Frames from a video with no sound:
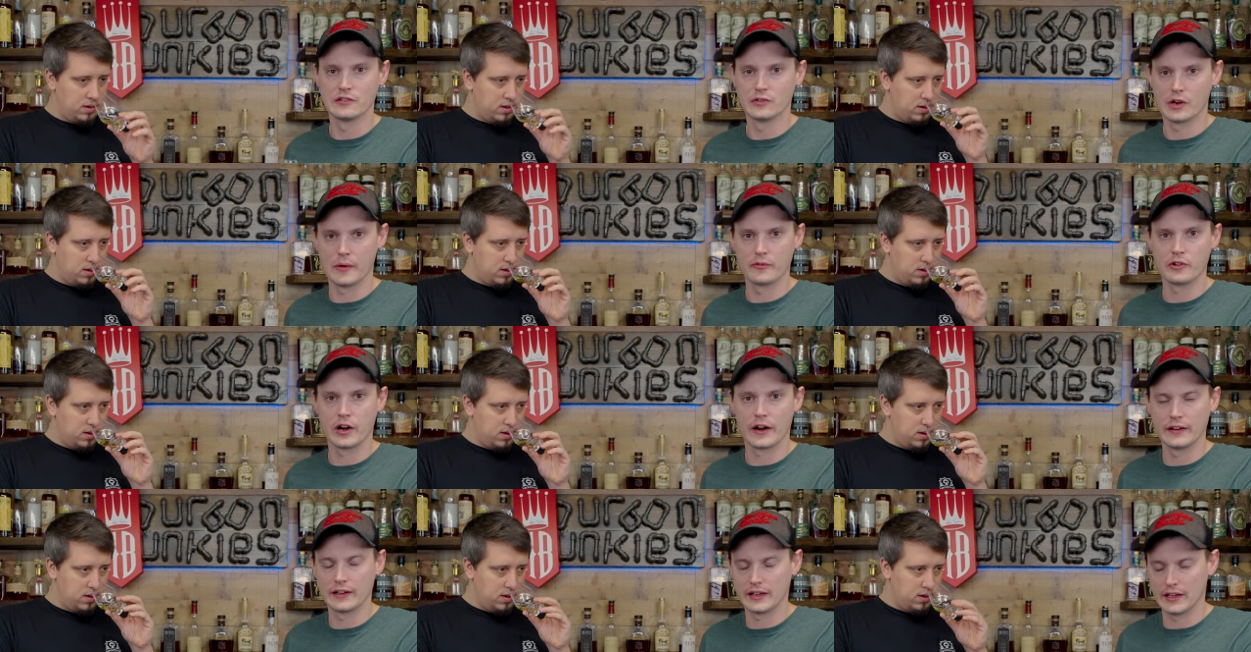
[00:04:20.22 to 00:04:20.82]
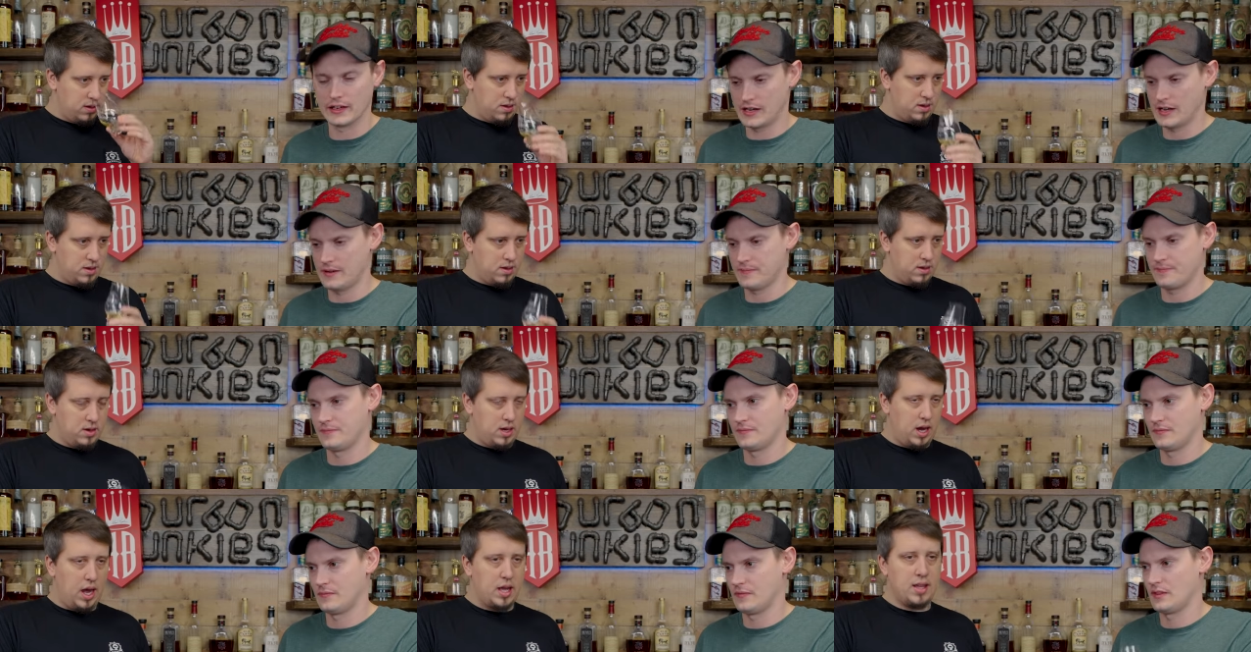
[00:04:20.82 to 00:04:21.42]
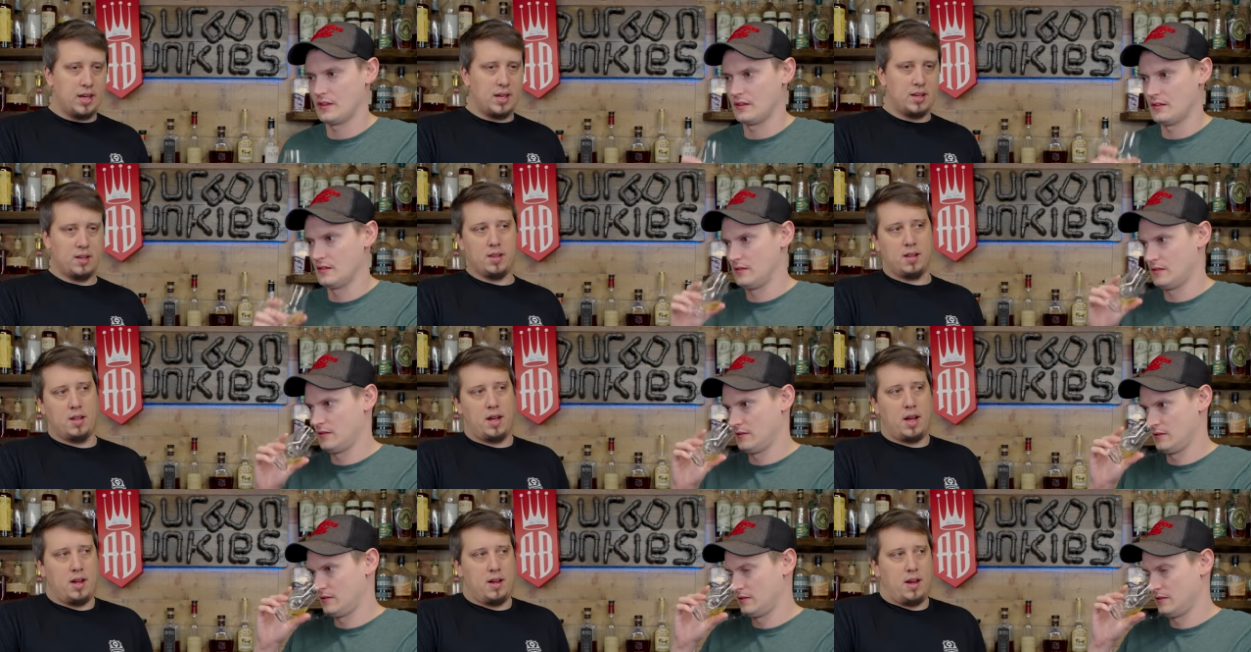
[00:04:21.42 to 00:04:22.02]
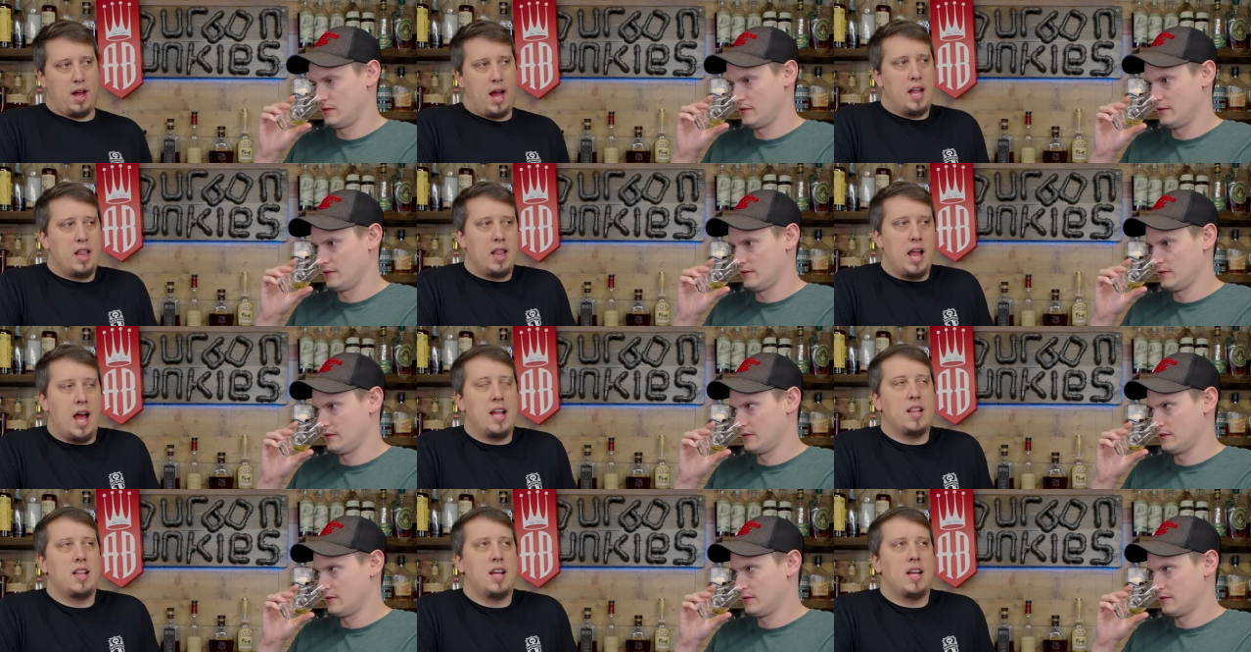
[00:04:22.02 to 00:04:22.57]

Speaker 1: is what I'm trying to get at.
Speaker 2: I think, I, I